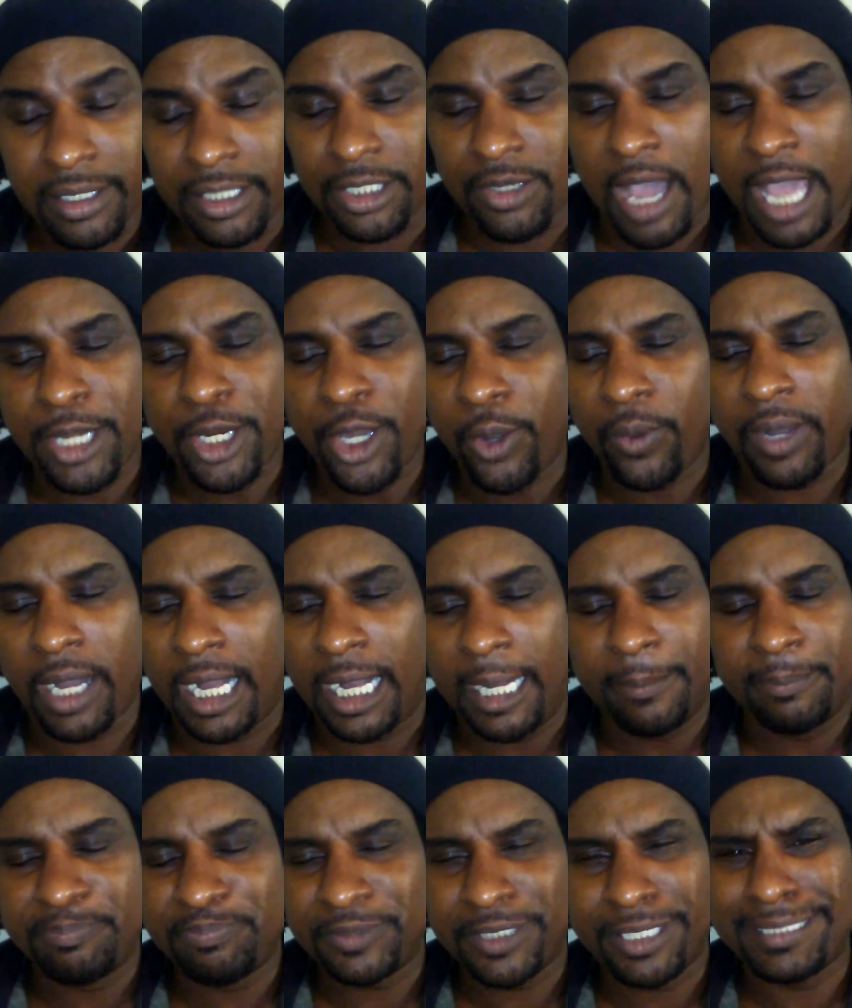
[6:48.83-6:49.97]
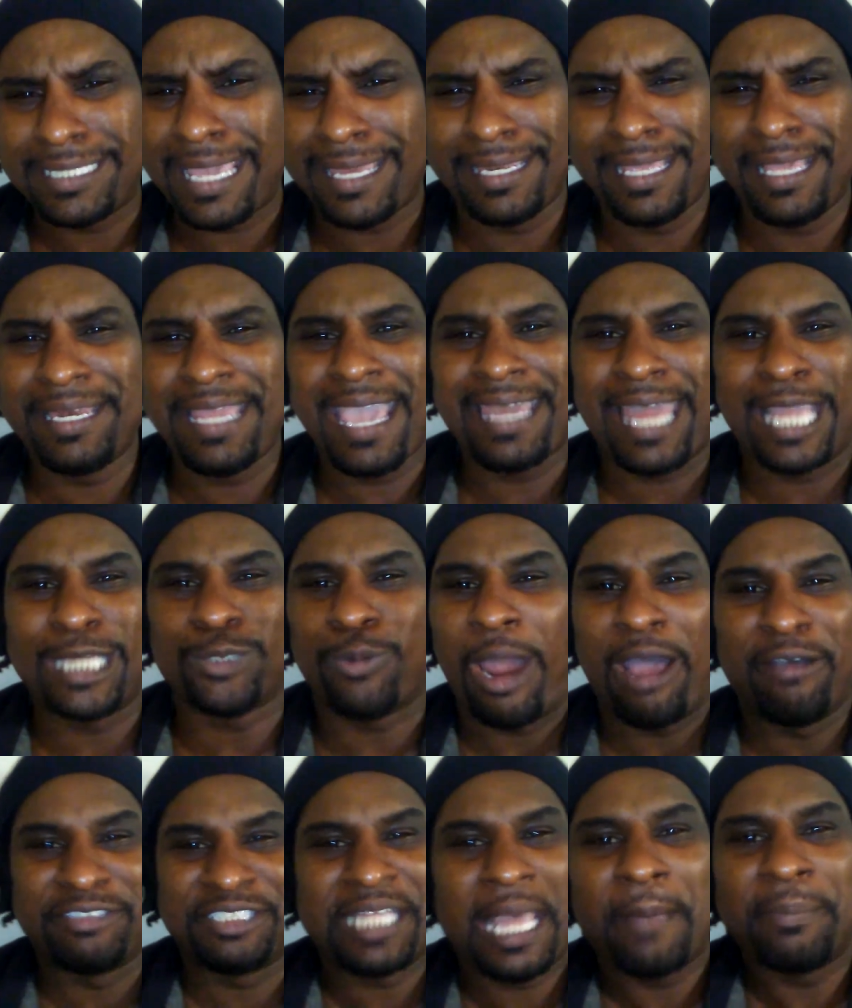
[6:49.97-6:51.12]
I know, because they had like
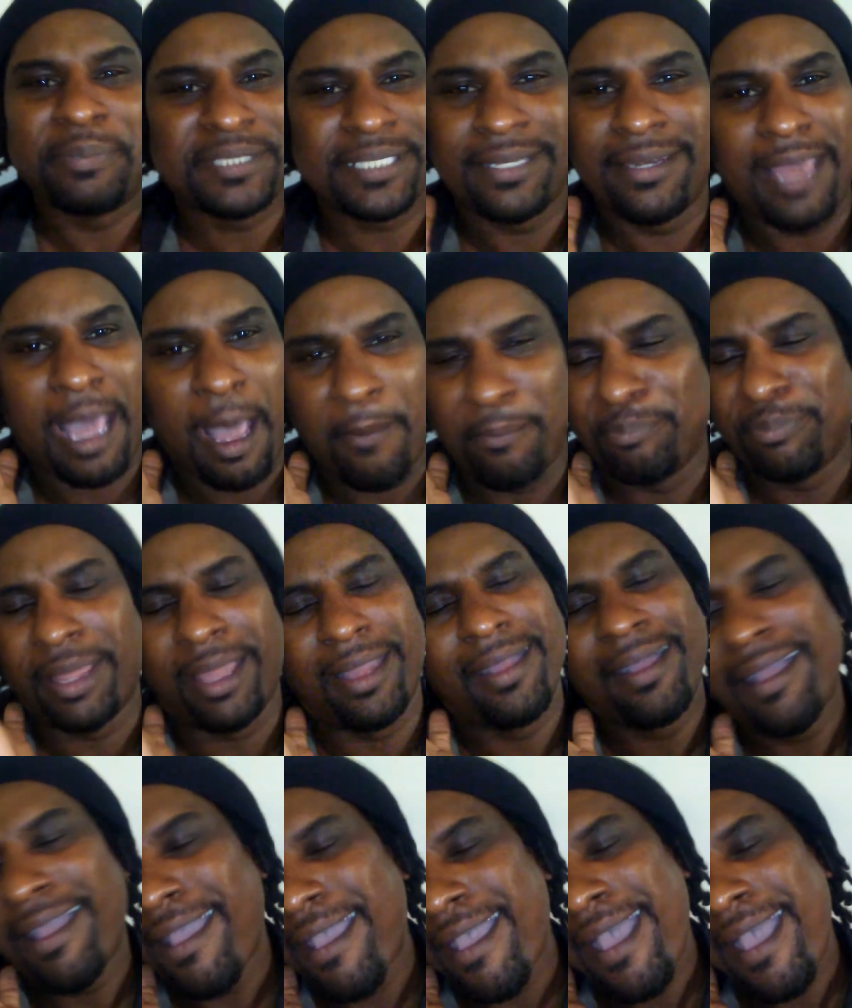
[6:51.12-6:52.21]
12 steps, and I'm like,